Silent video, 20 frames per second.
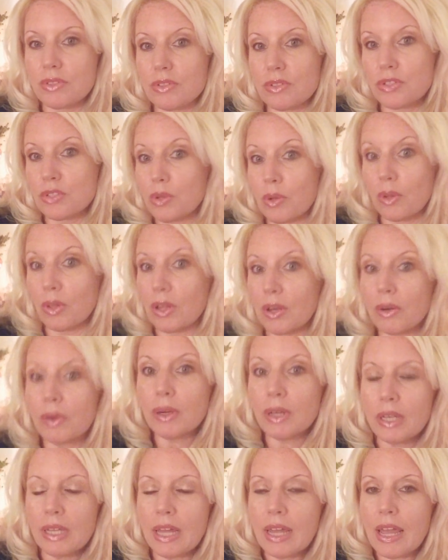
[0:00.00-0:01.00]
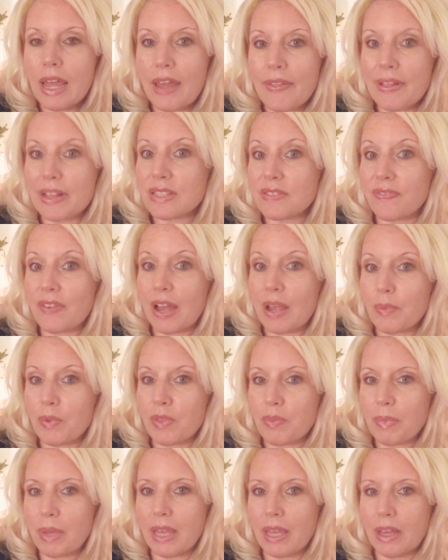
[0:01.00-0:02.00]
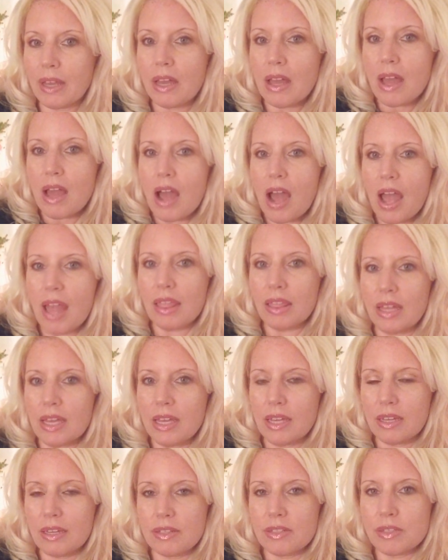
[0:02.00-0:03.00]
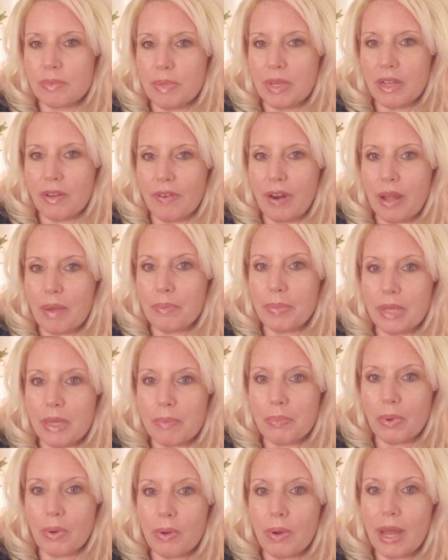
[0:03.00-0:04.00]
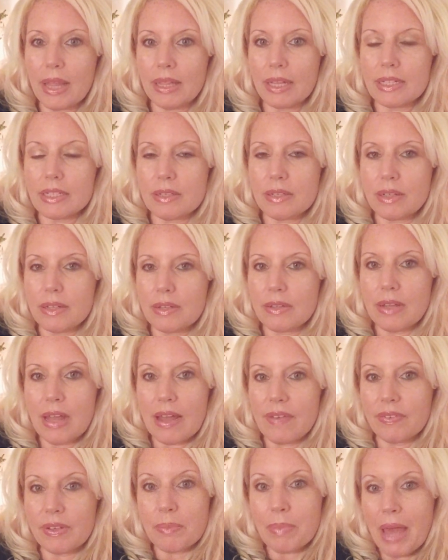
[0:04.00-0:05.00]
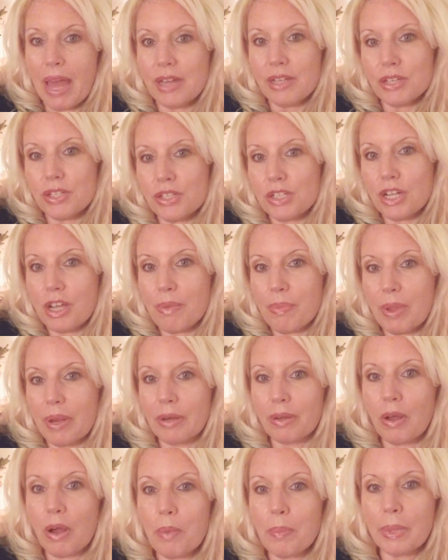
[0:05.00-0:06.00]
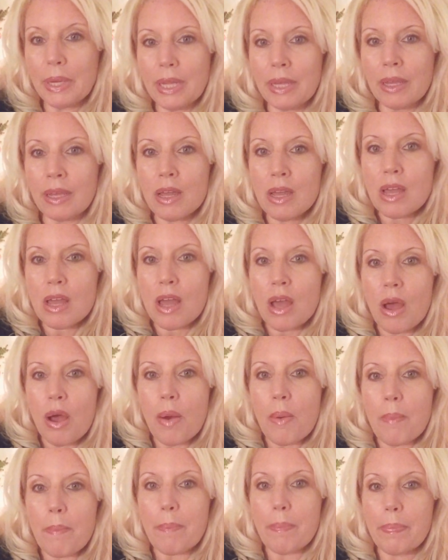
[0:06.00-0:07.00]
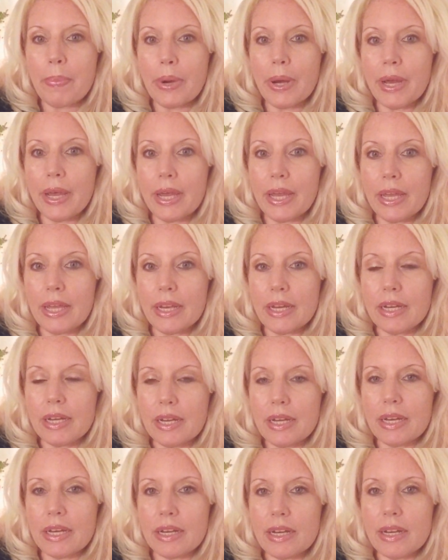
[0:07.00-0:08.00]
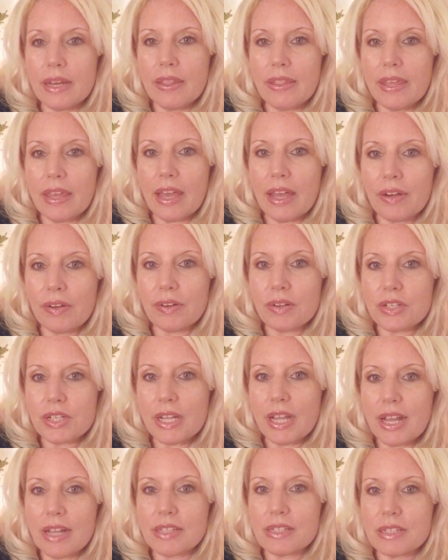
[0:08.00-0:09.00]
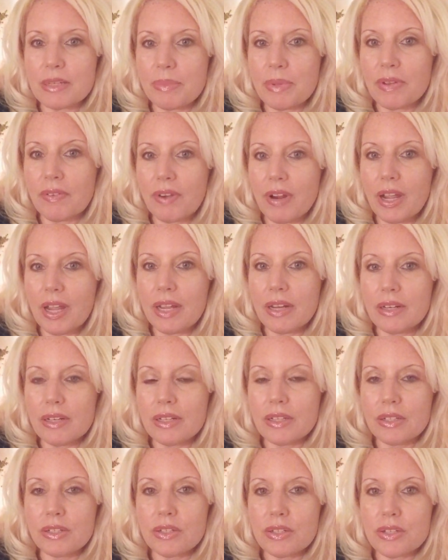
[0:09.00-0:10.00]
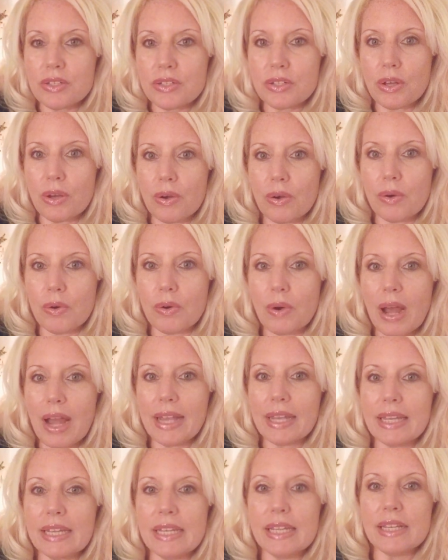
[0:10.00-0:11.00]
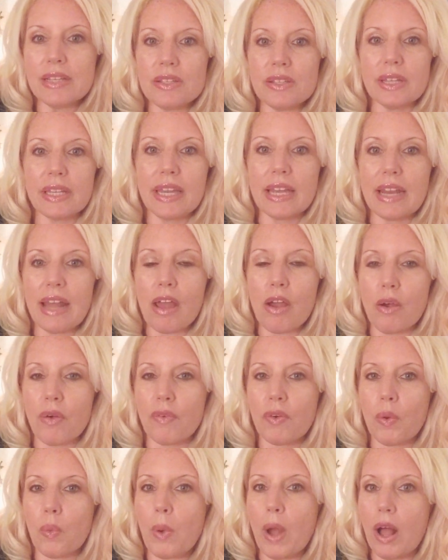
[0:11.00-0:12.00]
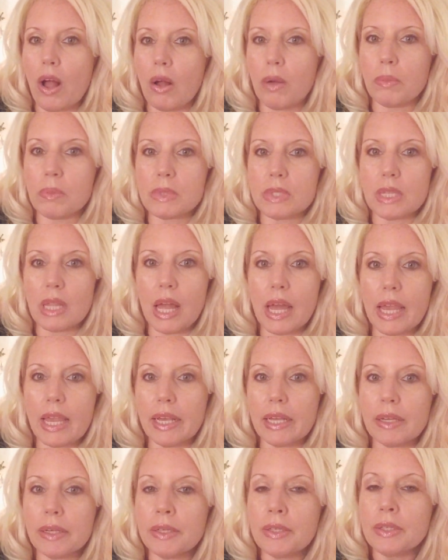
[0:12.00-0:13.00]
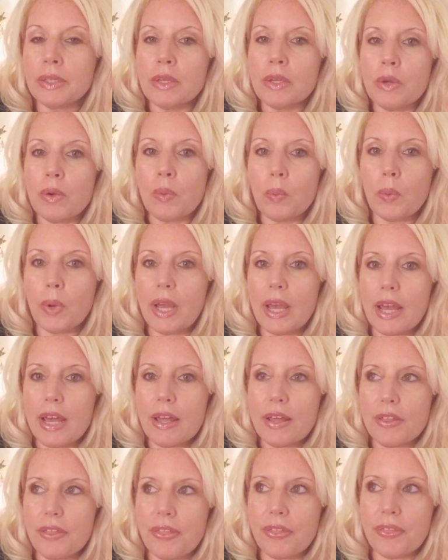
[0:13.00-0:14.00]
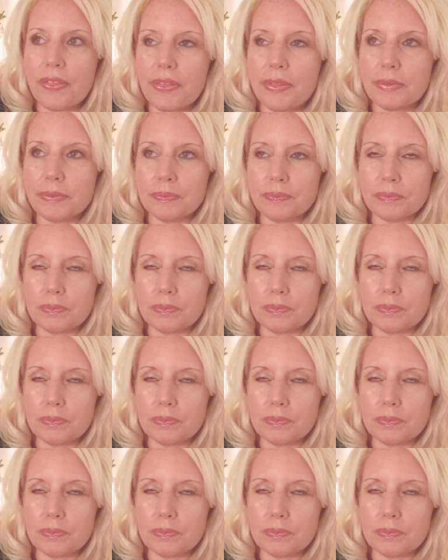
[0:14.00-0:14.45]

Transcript: solo, and that's fine with me. I like to be around people. I like to have companionship and company, but the energy has to be right. So I can easily get overwhelmed, like with